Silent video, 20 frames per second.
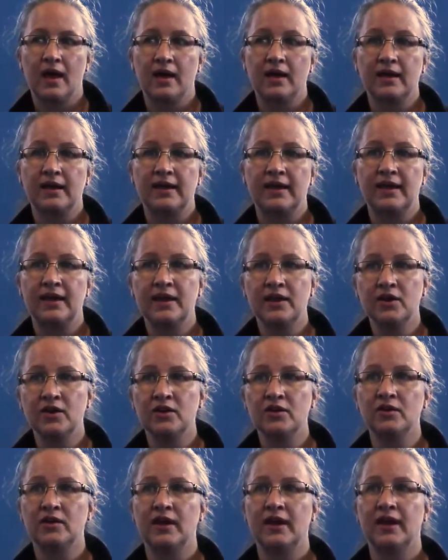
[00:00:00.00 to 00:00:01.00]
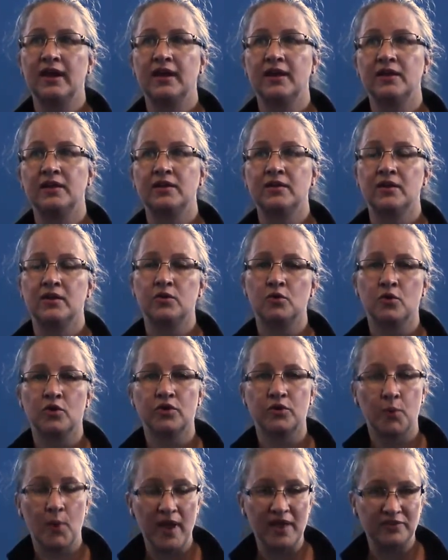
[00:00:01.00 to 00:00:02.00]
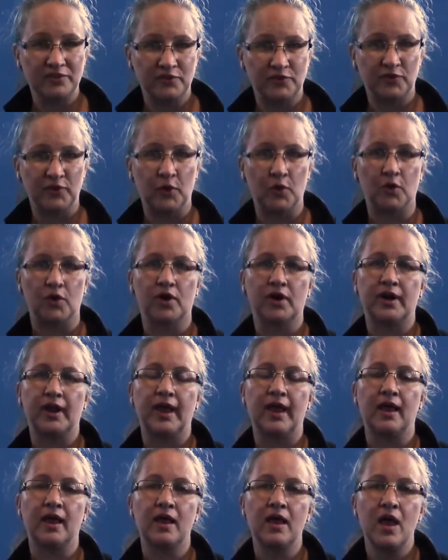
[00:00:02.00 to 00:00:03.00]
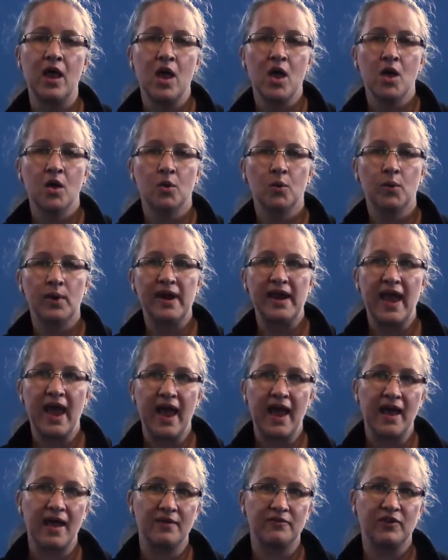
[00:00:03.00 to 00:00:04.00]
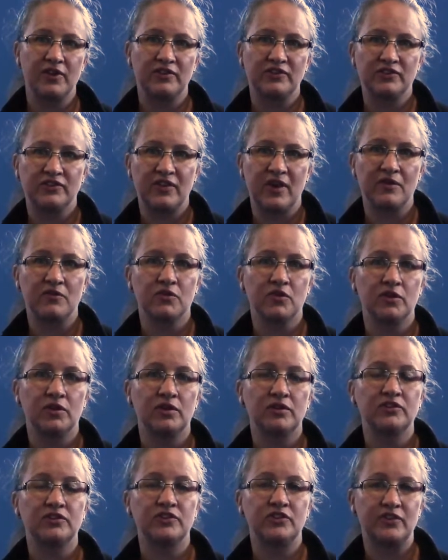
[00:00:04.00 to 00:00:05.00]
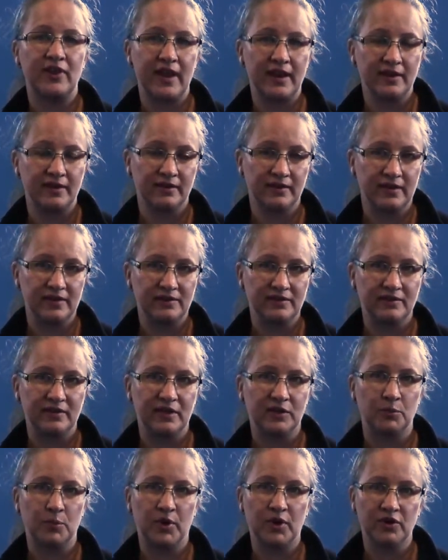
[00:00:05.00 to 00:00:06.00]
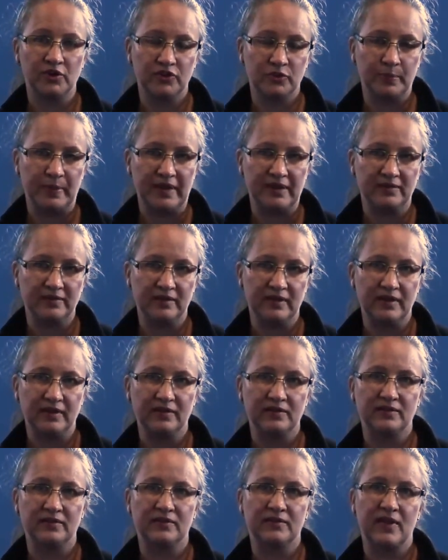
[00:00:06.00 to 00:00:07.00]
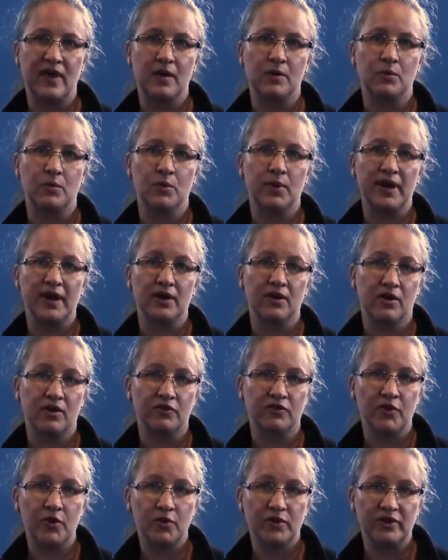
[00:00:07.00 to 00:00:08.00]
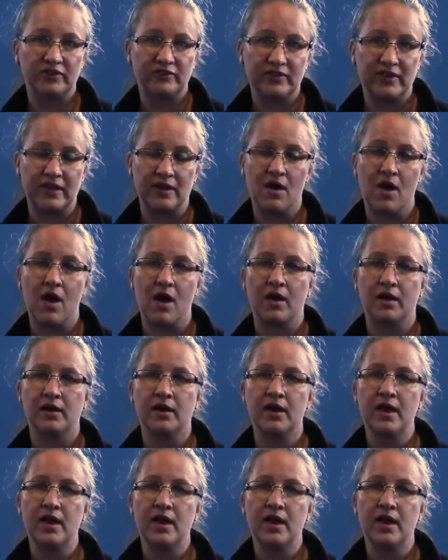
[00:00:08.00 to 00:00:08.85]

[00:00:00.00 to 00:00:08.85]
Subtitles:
Here in Northwest Florida, we have several state-listed bird species that we are focusing on,